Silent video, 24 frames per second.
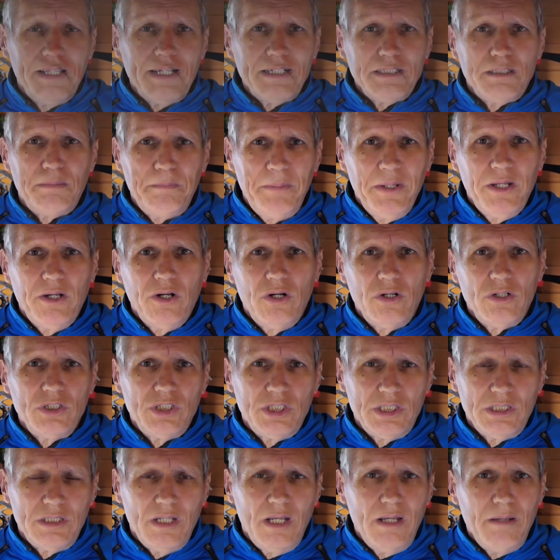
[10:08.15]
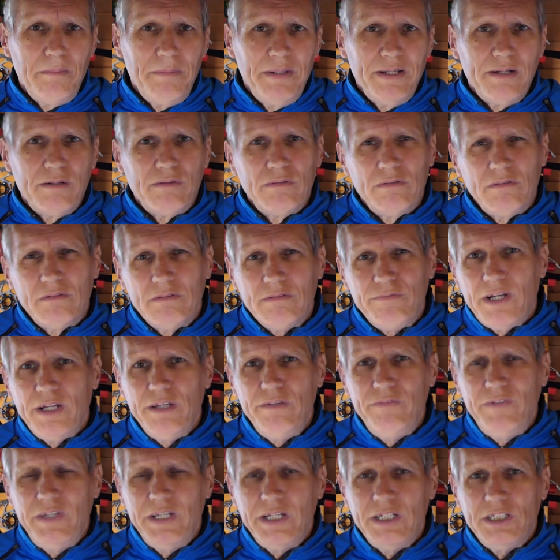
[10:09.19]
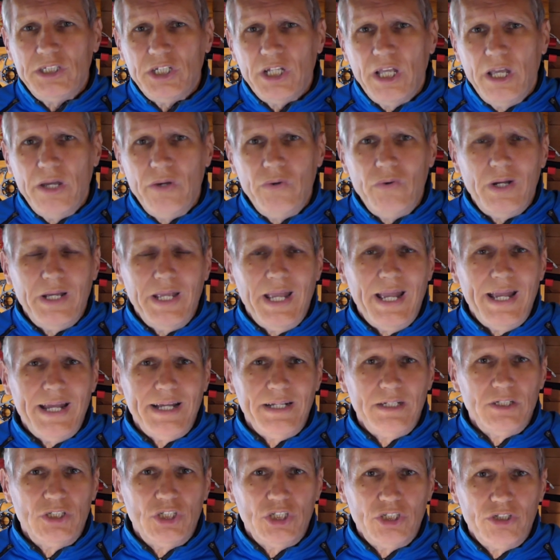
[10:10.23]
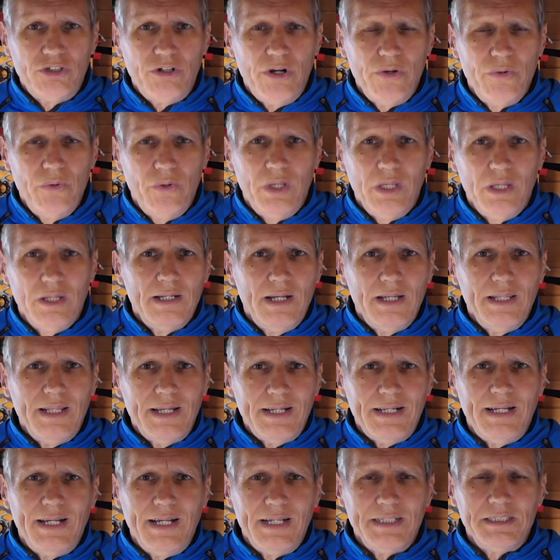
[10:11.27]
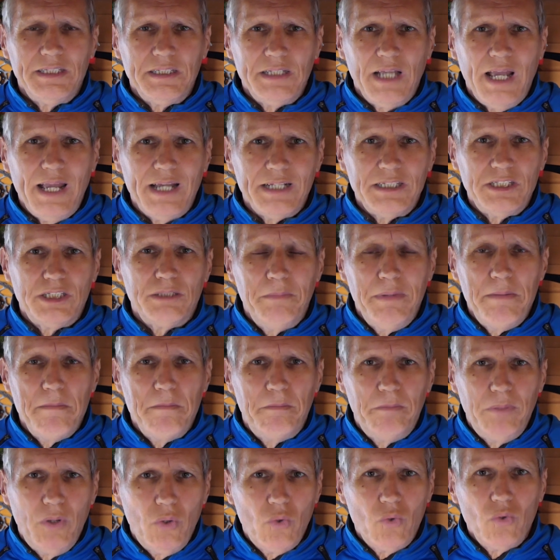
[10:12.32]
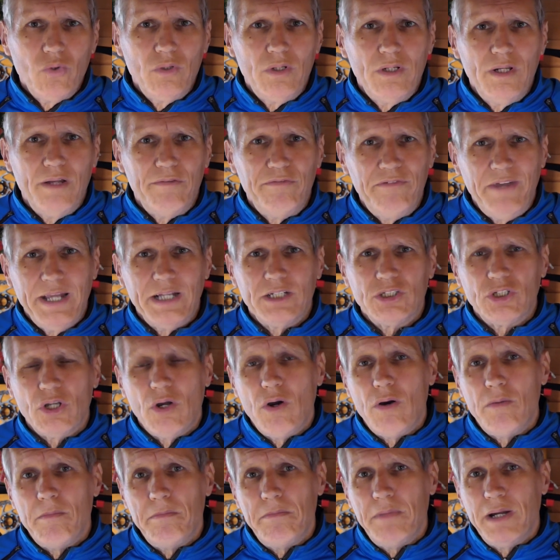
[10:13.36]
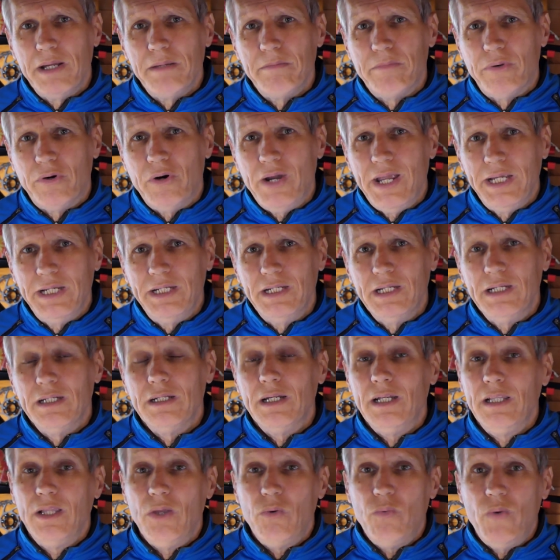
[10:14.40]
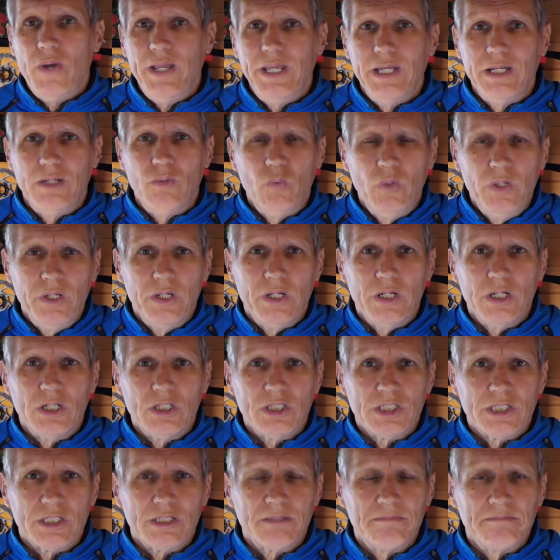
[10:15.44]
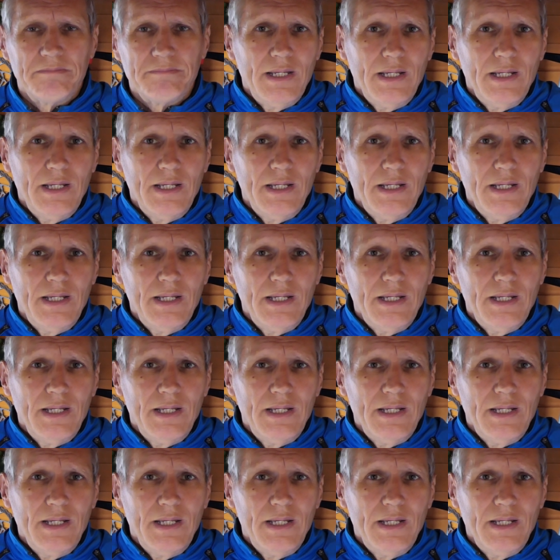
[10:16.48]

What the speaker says: That's because about 5 years ago I had a stroke, and that has had some important effects on my brain and the way it works.